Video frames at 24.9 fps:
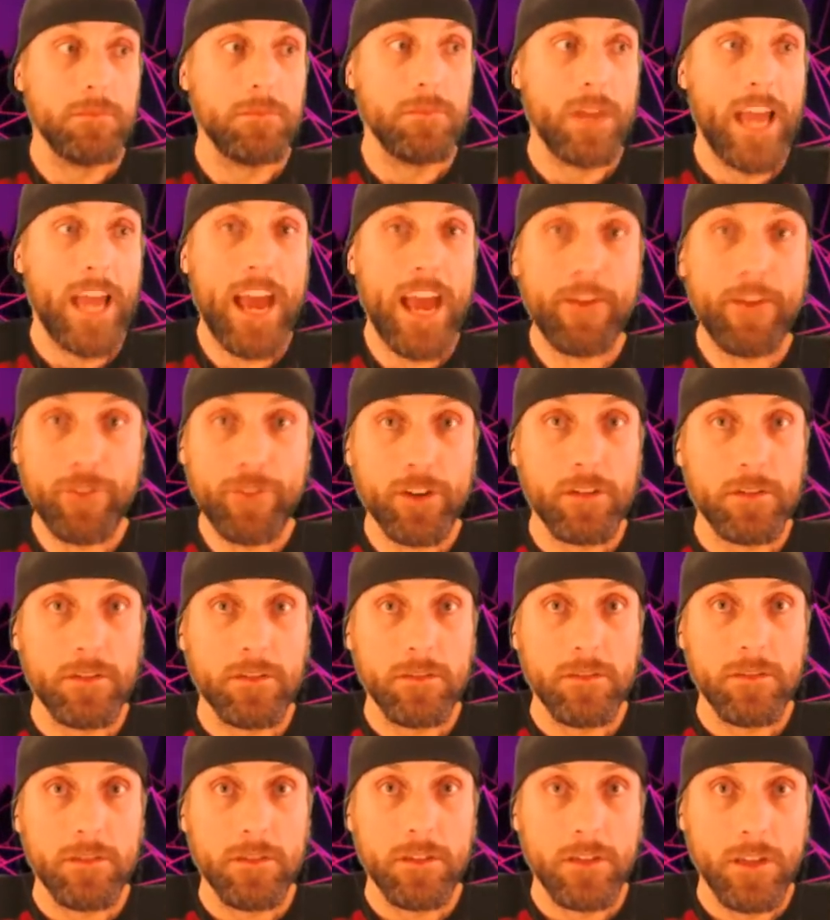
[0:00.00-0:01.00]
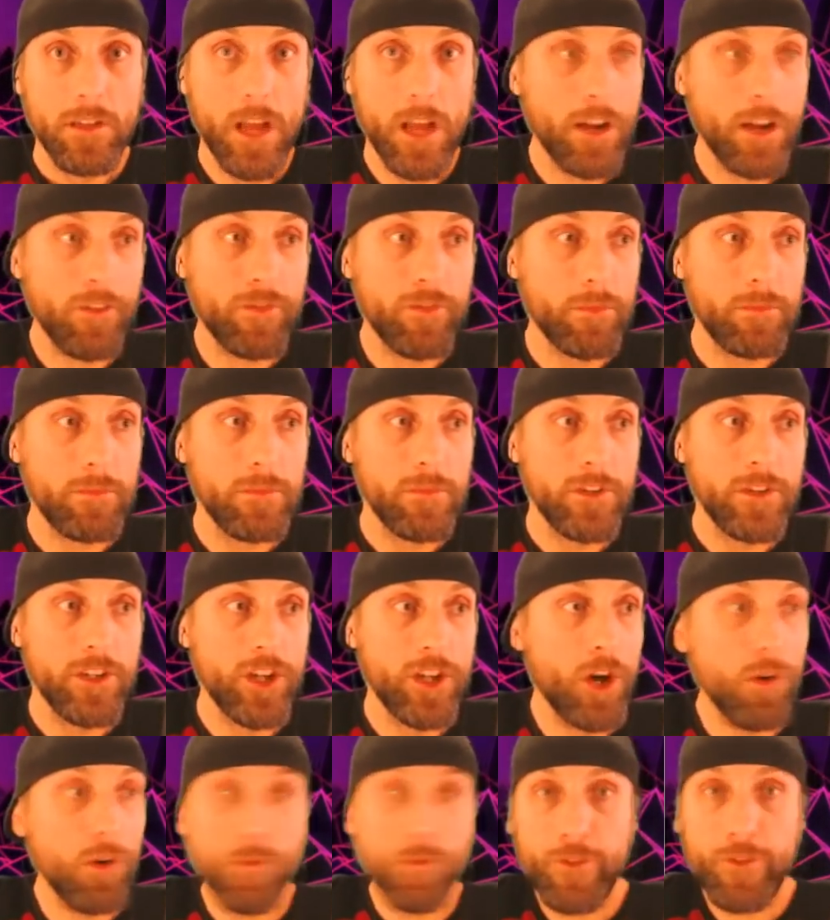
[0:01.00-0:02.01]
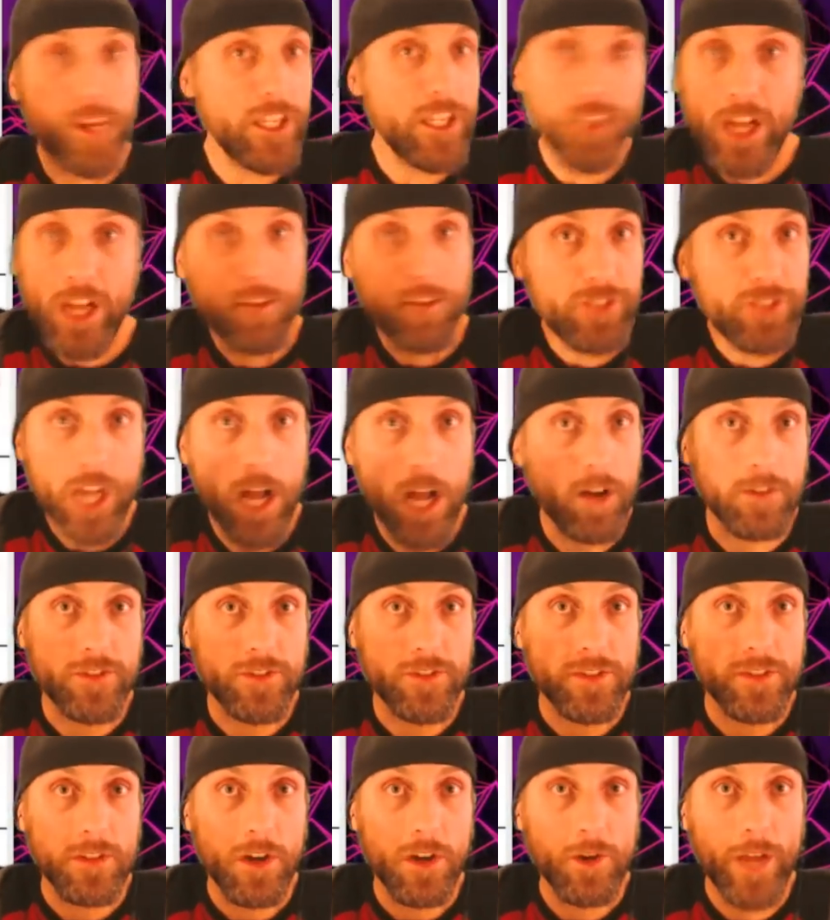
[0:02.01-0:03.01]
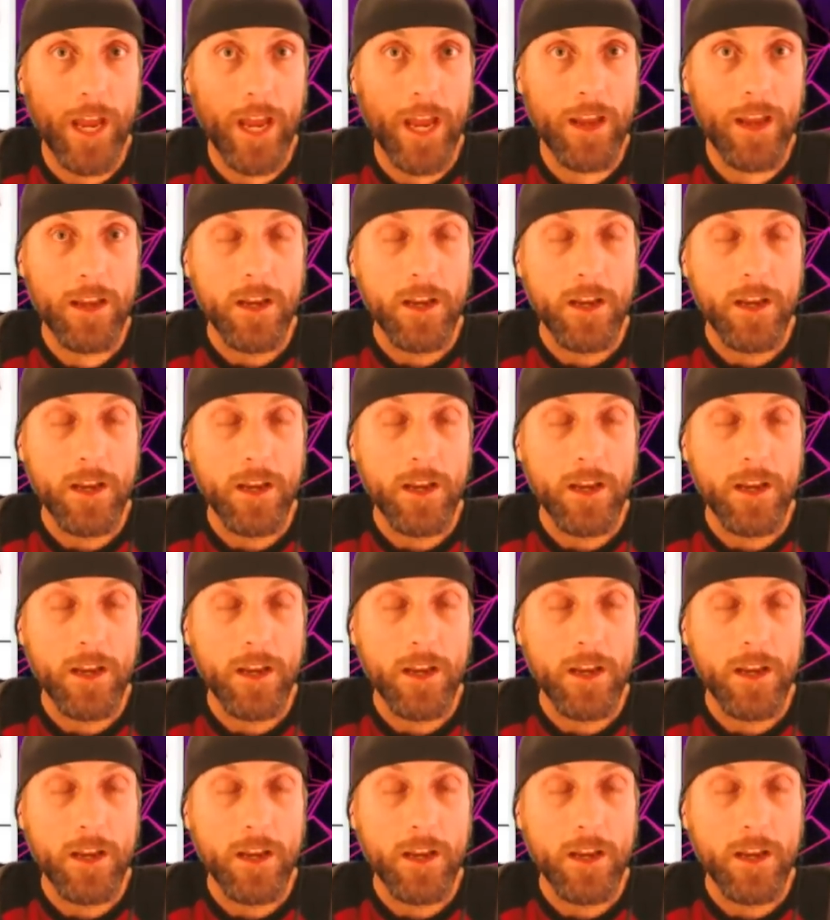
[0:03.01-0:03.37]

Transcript: Ever. None of them. No fish have shells, okay?